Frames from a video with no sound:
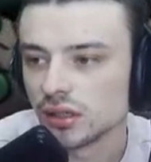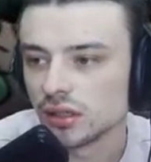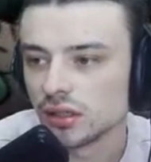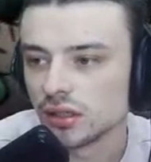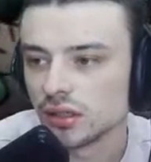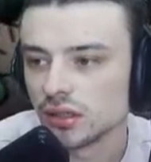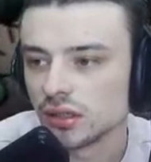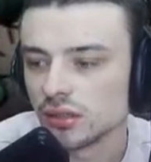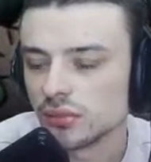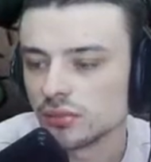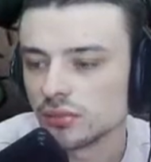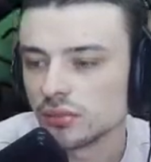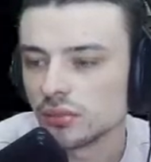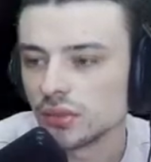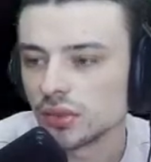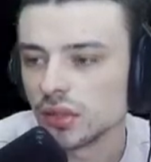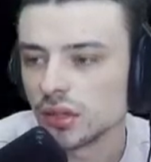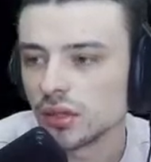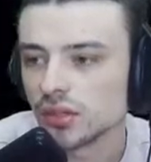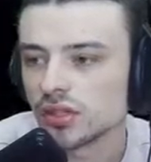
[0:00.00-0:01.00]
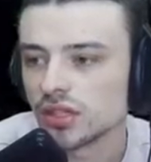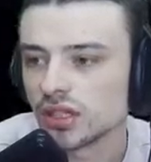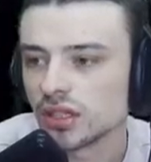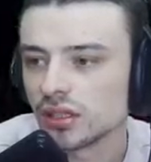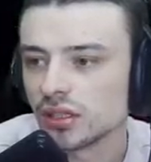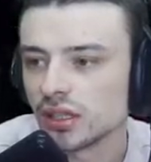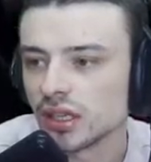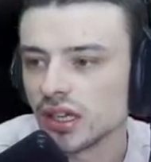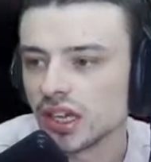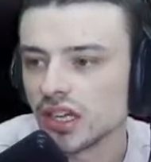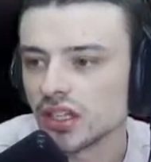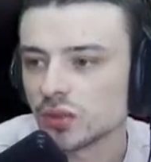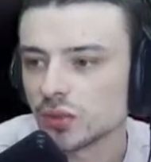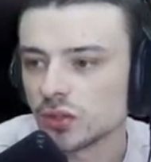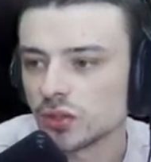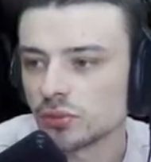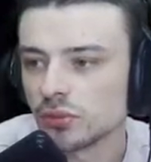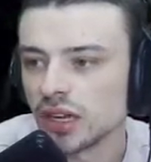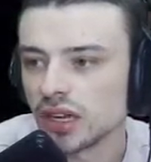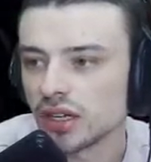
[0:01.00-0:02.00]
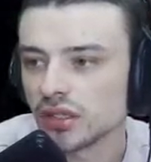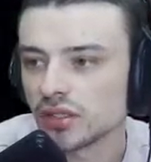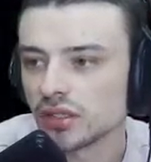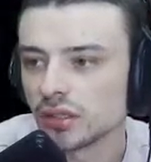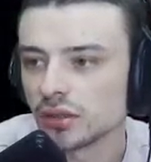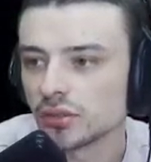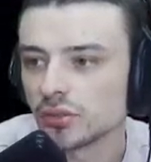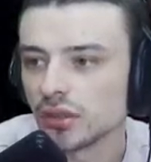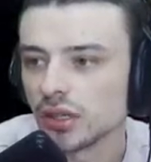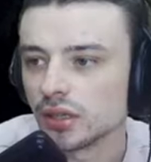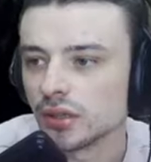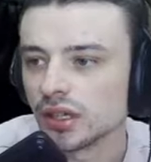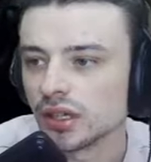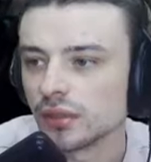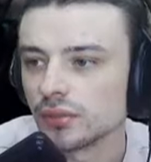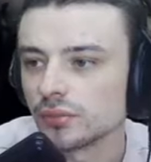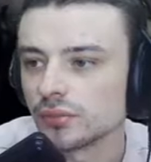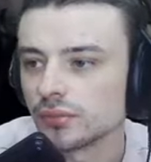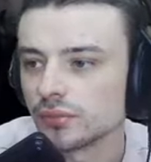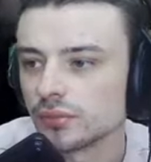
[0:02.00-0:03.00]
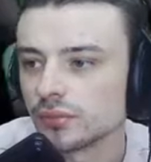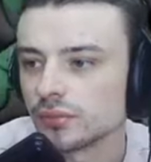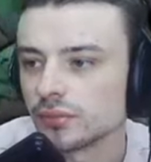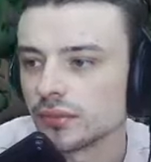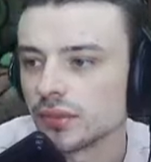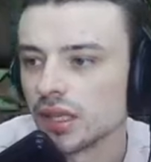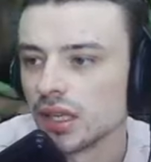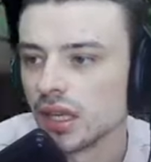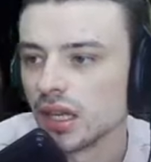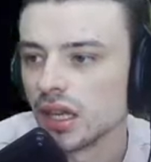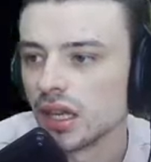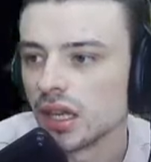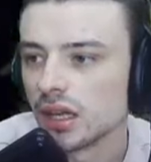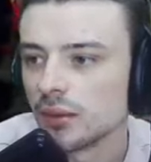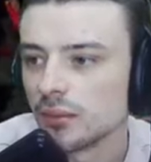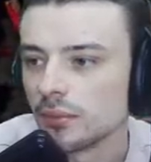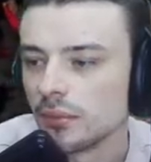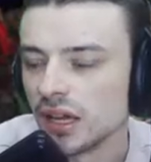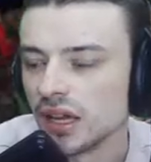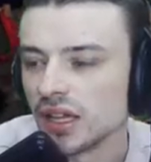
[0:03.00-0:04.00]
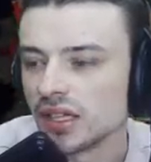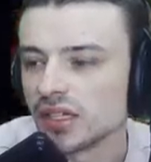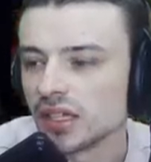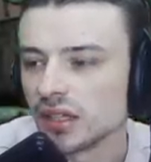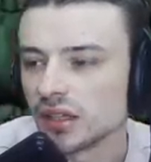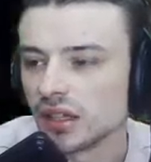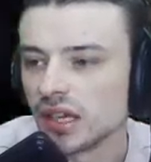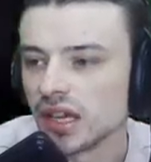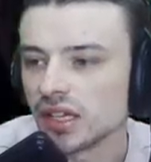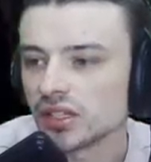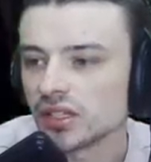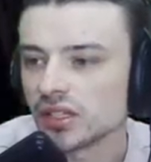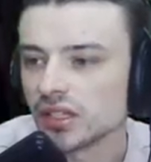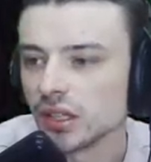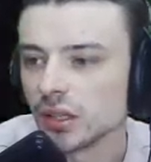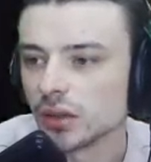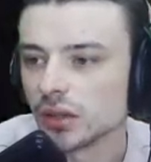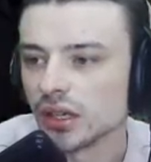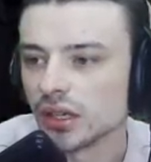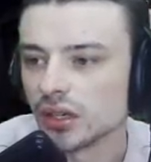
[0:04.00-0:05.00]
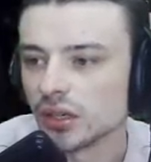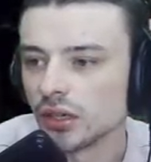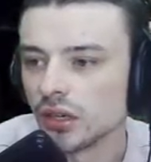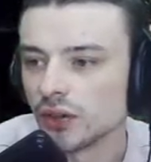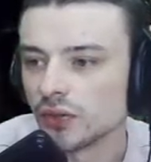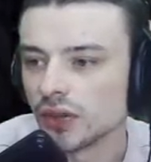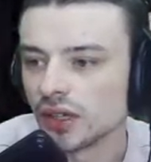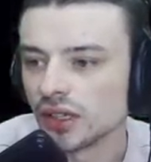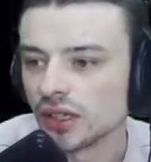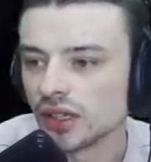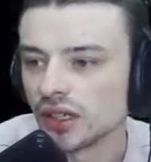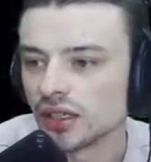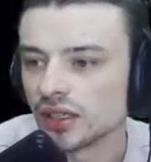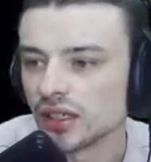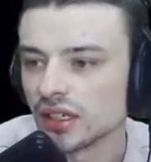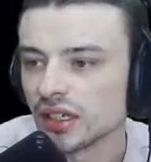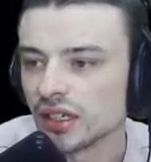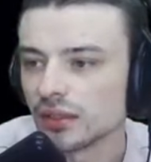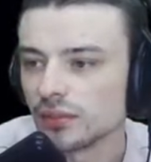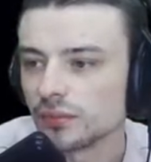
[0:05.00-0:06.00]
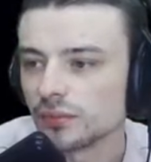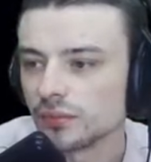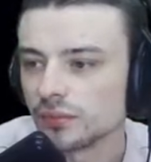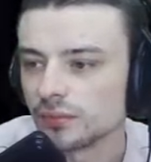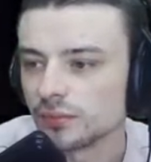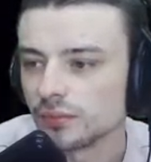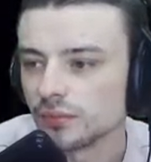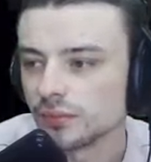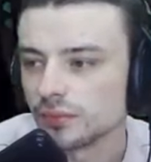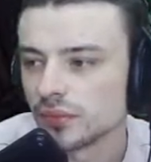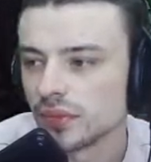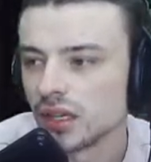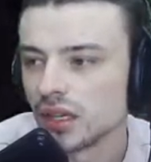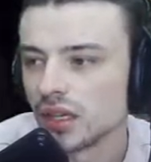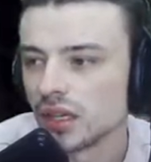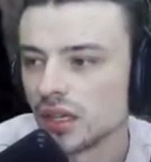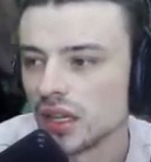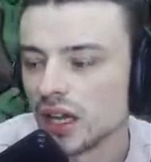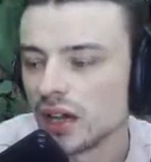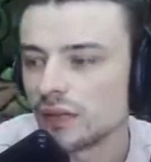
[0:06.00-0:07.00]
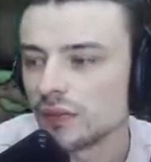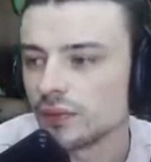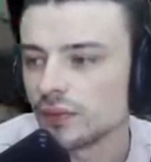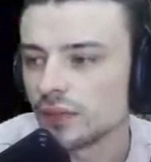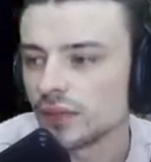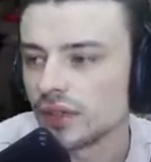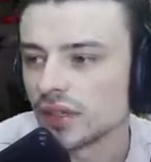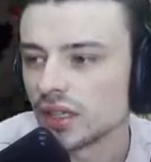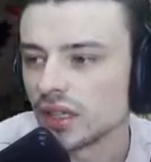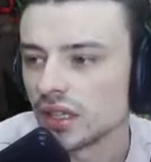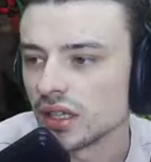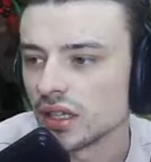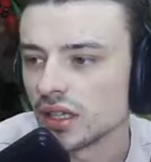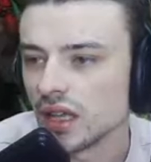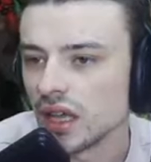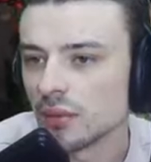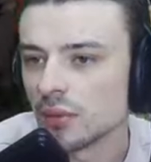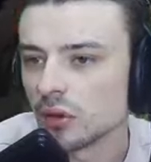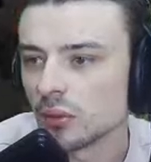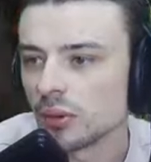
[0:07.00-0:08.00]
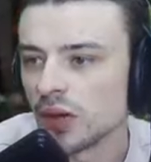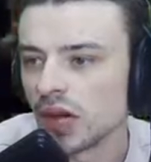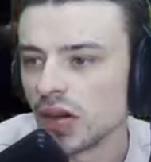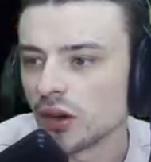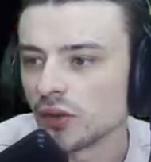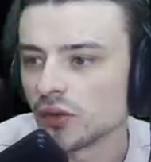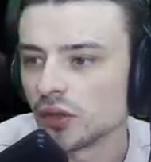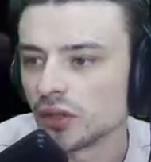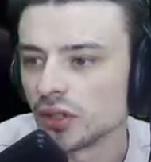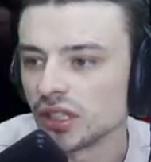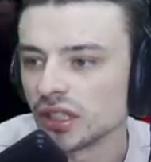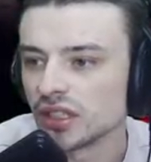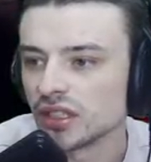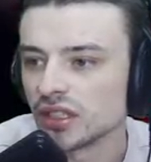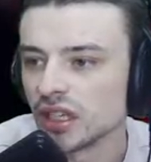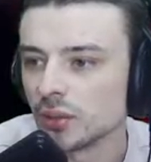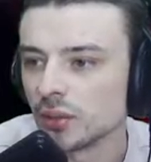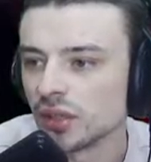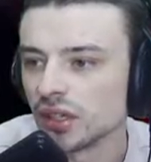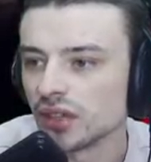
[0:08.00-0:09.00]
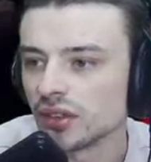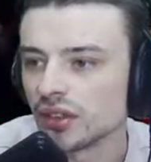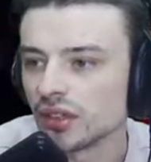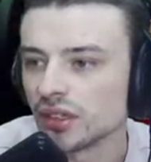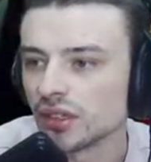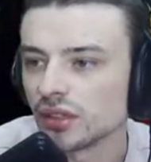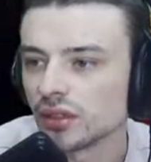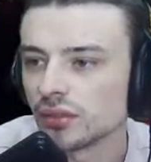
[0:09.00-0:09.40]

um, oh shit, I can't switch back, so, okay. Man, it's a lot slower. I don't know if I like that. A lot, a lot more powerful, like double, I think.